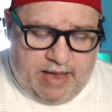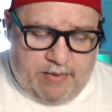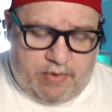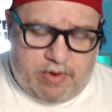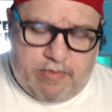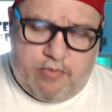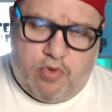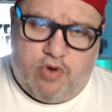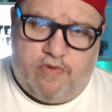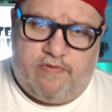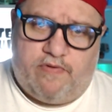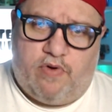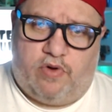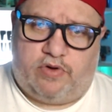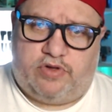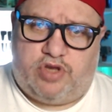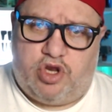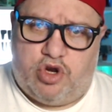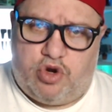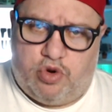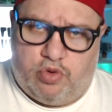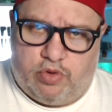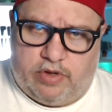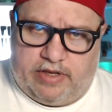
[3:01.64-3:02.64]
we move on to
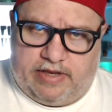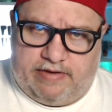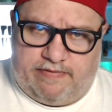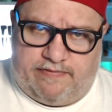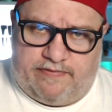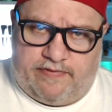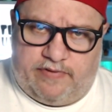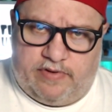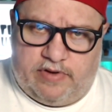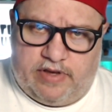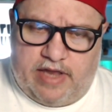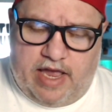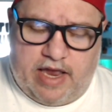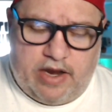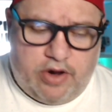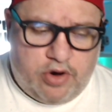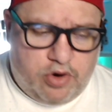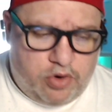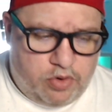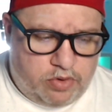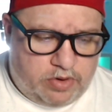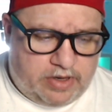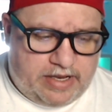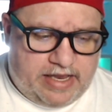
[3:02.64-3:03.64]
New Leaf. And
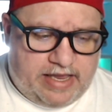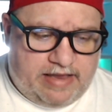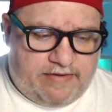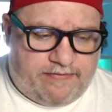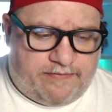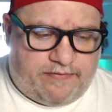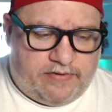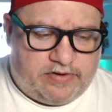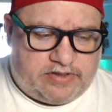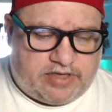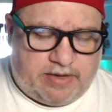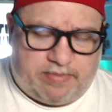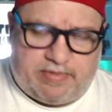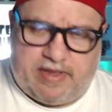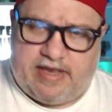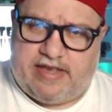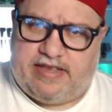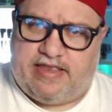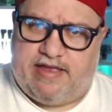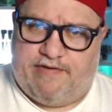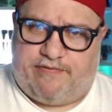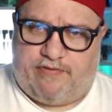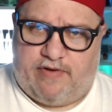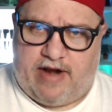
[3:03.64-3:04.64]
New Leaf, something
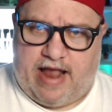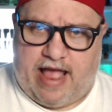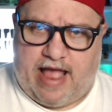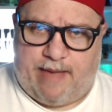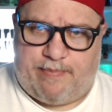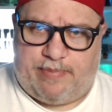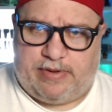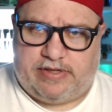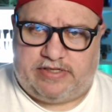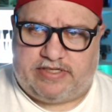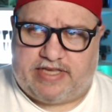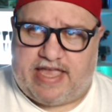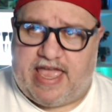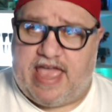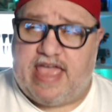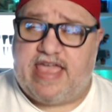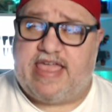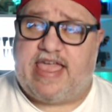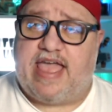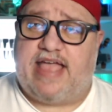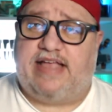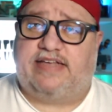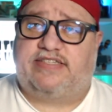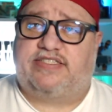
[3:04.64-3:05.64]
different happens.
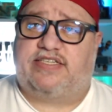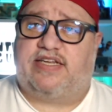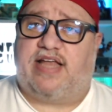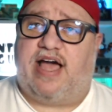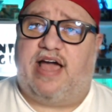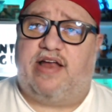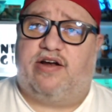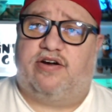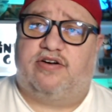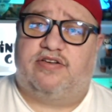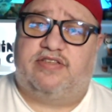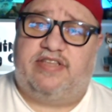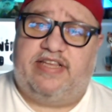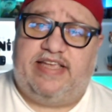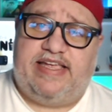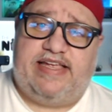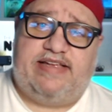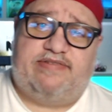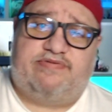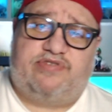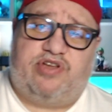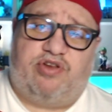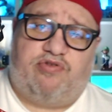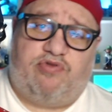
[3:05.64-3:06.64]
KK Slider
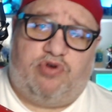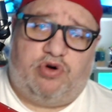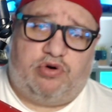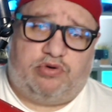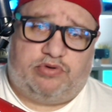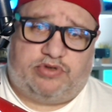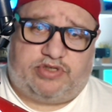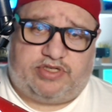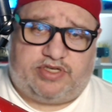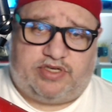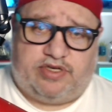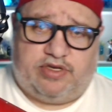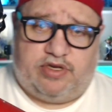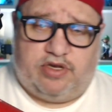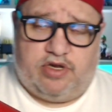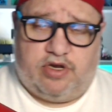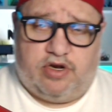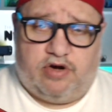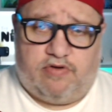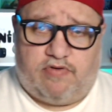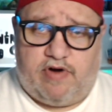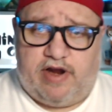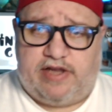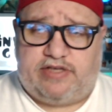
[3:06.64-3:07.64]
leaves the Roost,
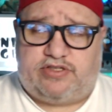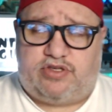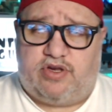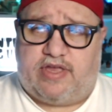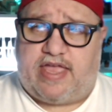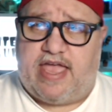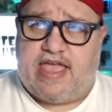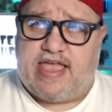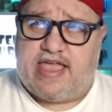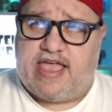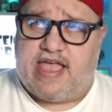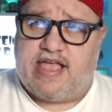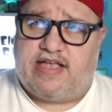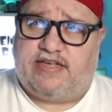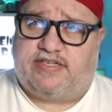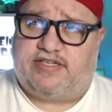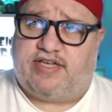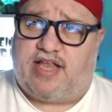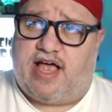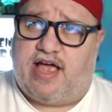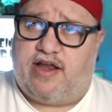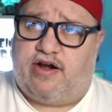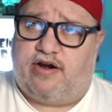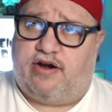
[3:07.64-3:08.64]
right? So KK
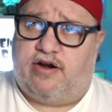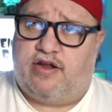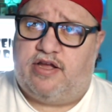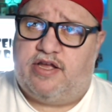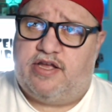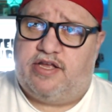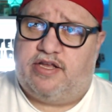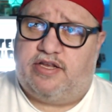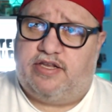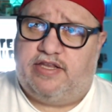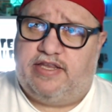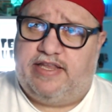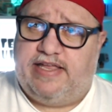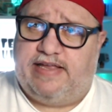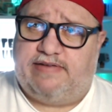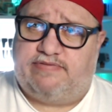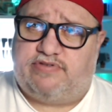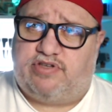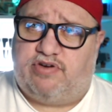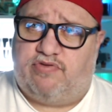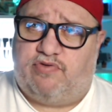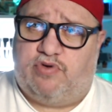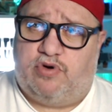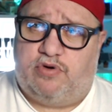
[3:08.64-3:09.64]
Slider leaves
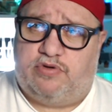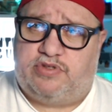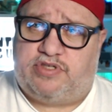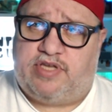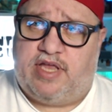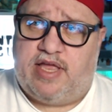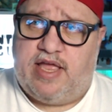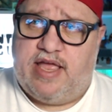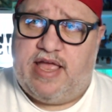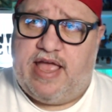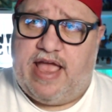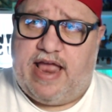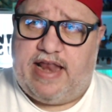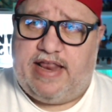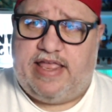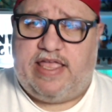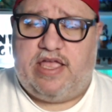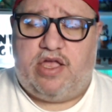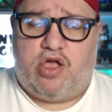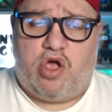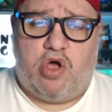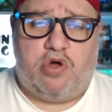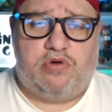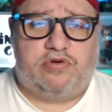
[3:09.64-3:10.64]
the Roost and
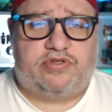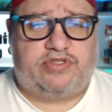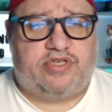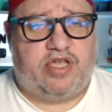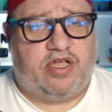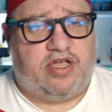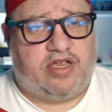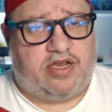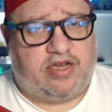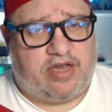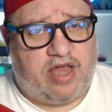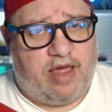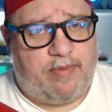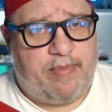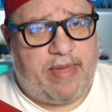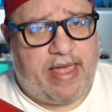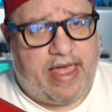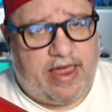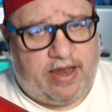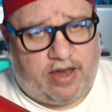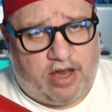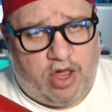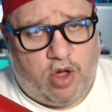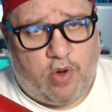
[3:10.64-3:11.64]
he goes to Club
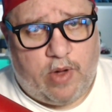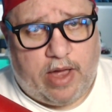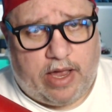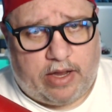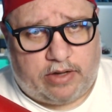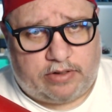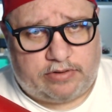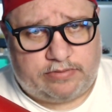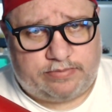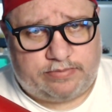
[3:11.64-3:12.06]
LOL,